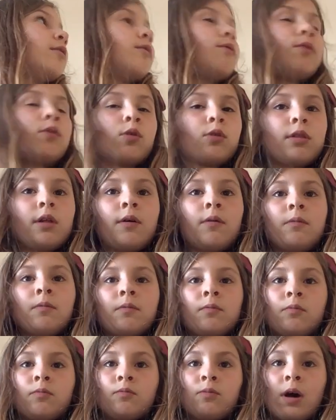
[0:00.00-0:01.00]
for some,
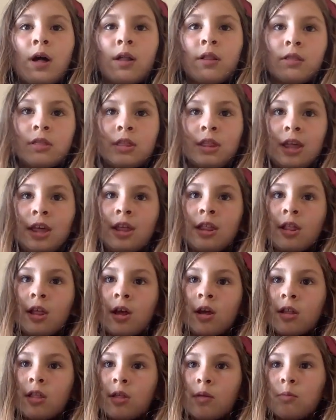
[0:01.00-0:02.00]
well, these
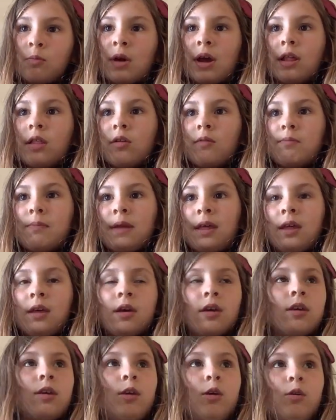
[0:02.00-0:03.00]
are some ways of
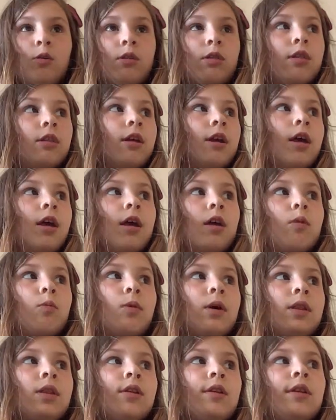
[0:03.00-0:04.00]
being accused.
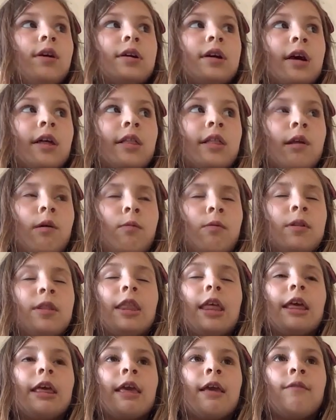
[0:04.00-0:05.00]
When you look at someone,
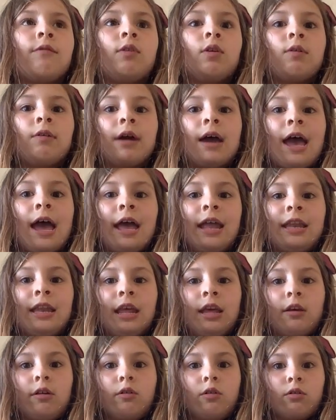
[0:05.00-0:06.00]
they give you a
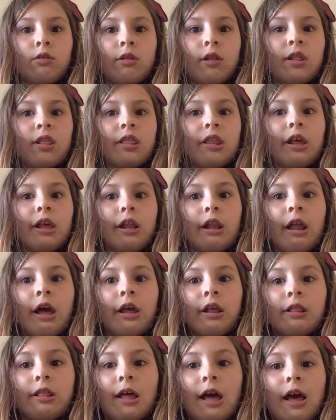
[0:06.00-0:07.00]
headache or something
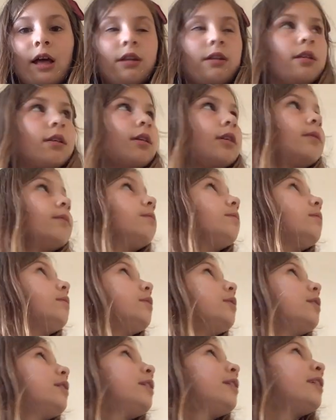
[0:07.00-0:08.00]
like that.
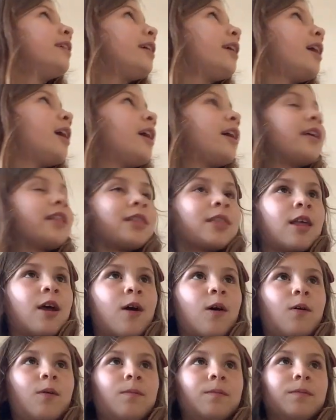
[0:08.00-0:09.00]
So,
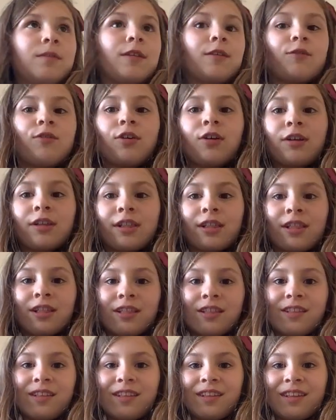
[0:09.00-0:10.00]

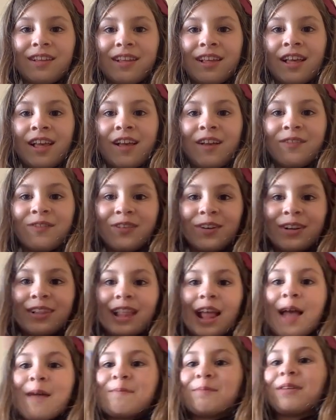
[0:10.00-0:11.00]
for
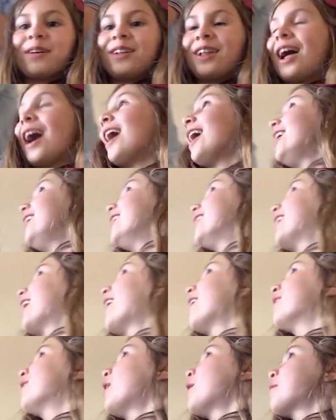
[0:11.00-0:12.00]
example, I look
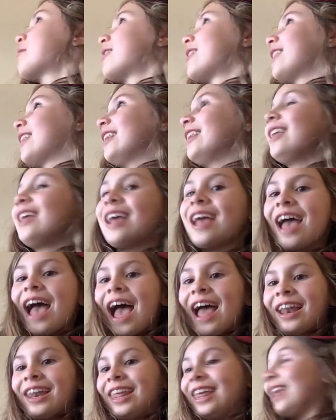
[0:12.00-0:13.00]
at Rossi
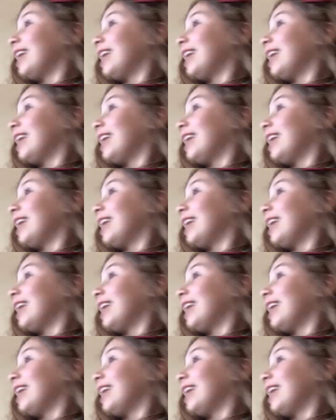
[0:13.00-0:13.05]
and